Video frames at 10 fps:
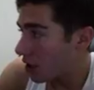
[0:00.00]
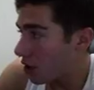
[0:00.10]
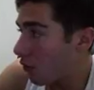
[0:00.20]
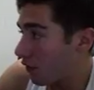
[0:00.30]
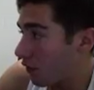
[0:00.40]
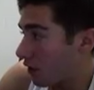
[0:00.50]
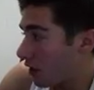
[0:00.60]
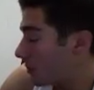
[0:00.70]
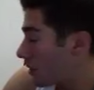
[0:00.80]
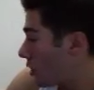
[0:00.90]
returns,
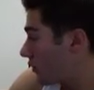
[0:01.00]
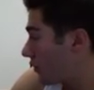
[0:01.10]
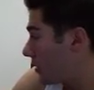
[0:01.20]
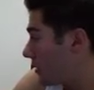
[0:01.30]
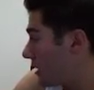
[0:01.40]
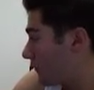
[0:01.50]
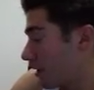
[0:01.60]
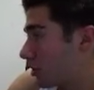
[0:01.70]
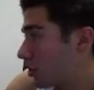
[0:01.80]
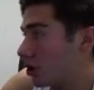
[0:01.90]
so, why
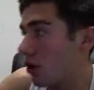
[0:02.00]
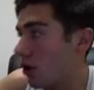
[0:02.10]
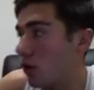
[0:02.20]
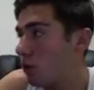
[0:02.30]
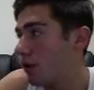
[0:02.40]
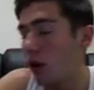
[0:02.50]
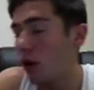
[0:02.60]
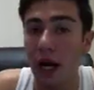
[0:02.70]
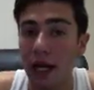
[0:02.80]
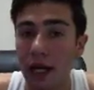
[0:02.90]
not? Take a
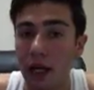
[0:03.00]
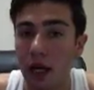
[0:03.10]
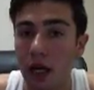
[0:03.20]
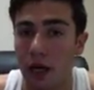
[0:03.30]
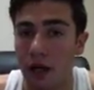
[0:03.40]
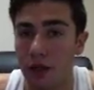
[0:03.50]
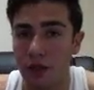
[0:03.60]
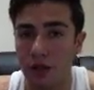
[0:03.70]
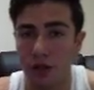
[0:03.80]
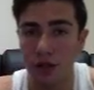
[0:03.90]
shot.
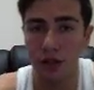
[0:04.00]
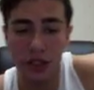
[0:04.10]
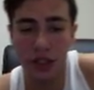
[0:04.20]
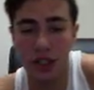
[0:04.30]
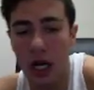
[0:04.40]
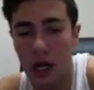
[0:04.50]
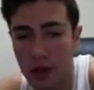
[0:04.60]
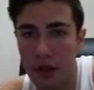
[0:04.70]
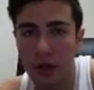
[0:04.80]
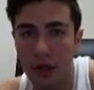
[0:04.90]
Right.
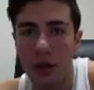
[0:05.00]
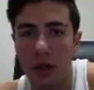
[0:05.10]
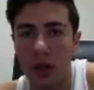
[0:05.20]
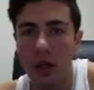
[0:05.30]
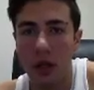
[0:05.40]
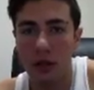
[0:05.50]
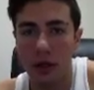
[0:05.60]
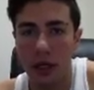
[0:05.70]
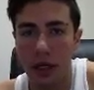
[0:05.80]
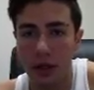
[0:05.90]
I think I'll
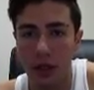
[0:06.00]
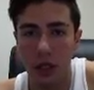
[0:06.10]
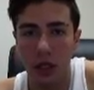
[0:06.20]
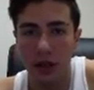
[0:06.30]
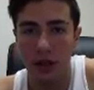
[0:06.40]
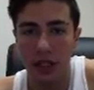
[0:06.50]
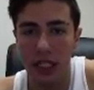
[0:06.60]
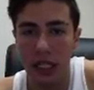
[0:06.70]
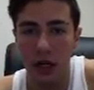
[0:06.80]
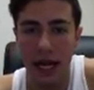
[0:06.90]
add a couple more.
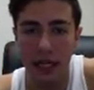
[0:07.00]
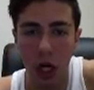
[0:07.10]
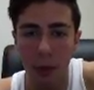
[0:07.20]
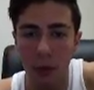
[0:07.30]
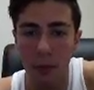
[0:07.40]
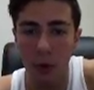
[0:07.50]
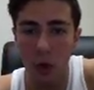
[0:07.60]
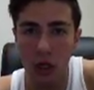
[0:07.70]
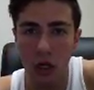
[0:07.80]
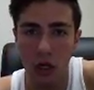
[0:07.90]
Maybe
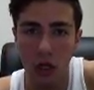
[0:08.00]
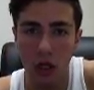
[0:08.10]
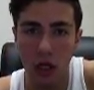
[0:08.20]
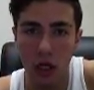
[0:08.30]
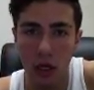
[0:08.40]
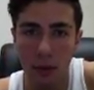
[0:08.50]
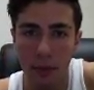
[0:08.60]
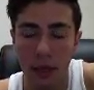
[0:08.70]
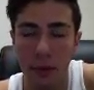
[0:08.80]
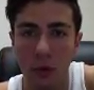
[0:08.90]
one more.
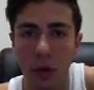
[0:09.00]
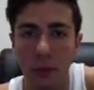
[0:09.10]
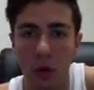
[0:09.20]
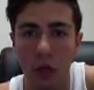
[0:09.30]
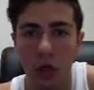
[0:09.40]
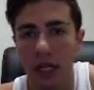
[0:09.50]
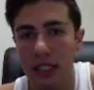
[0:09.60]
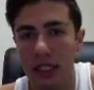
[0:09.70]
Because if I add too